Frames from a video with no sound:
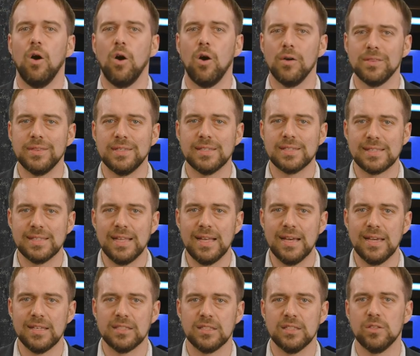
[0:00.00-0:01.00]
On this
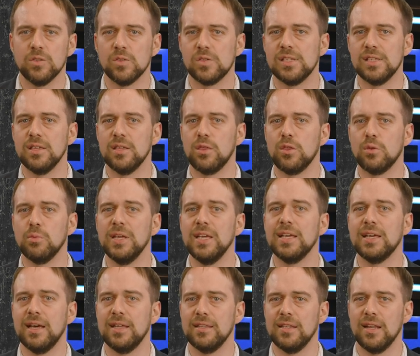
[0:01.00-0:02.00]
slide, you see three
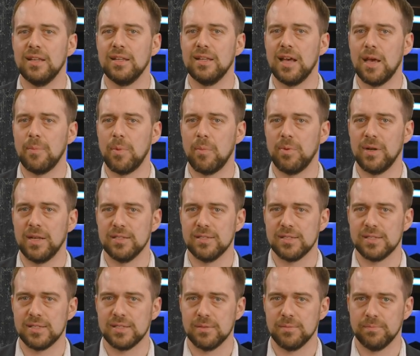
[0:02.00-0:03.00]
candidate
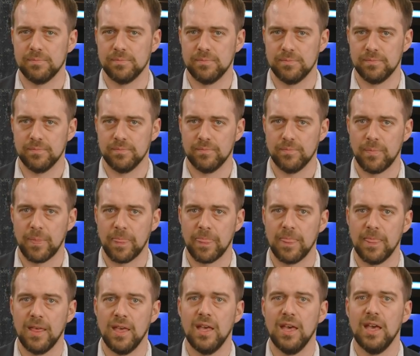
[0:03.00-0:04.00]
hyperplanes.
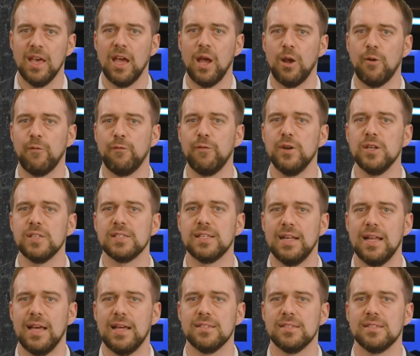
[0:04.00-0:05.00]
At first
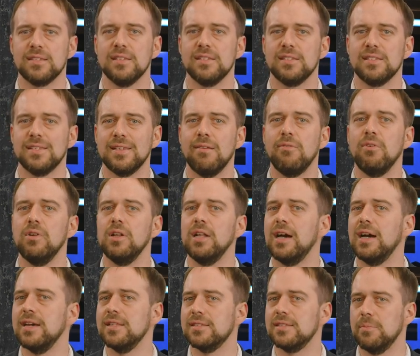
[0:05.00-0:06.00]
glance, several
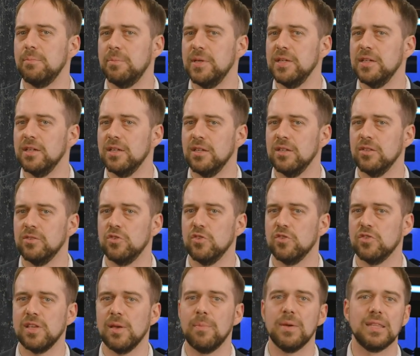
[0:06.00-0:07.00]
lines appear
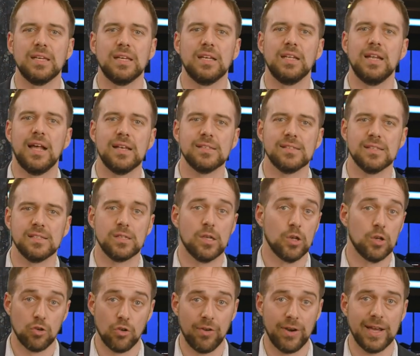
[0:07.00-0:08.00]
to separate the classes
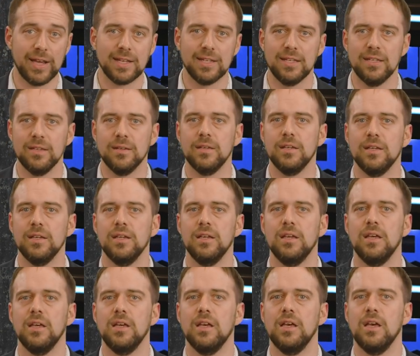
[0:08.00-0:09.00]
correctly.
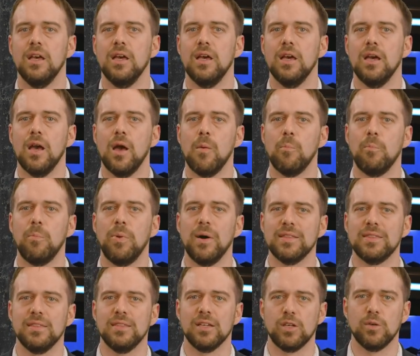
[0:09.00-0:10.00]

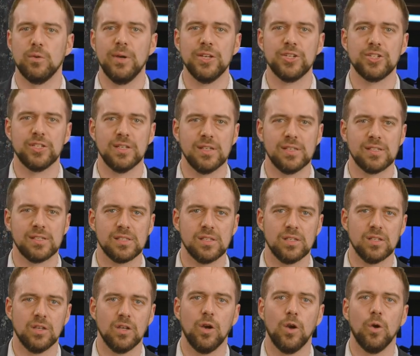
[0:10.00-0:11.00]
But the question is,
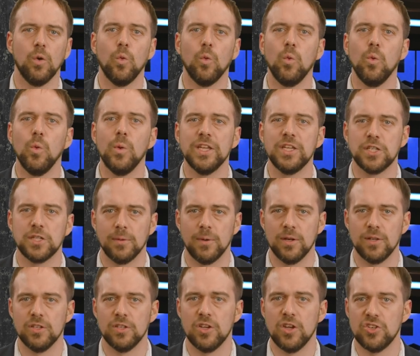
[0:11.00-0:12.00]
which
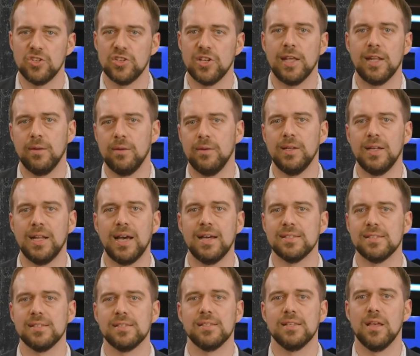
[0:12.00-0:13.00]
one
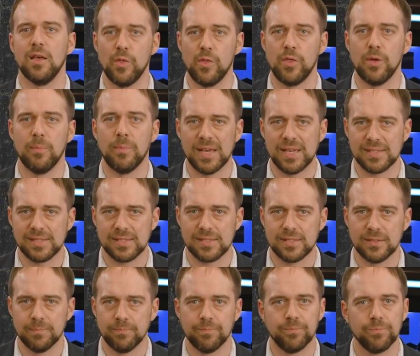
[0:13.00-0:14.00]
generalizes the
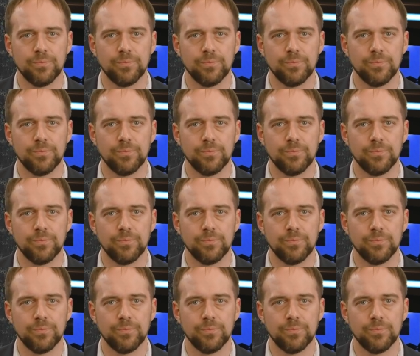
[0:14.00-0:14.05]
best?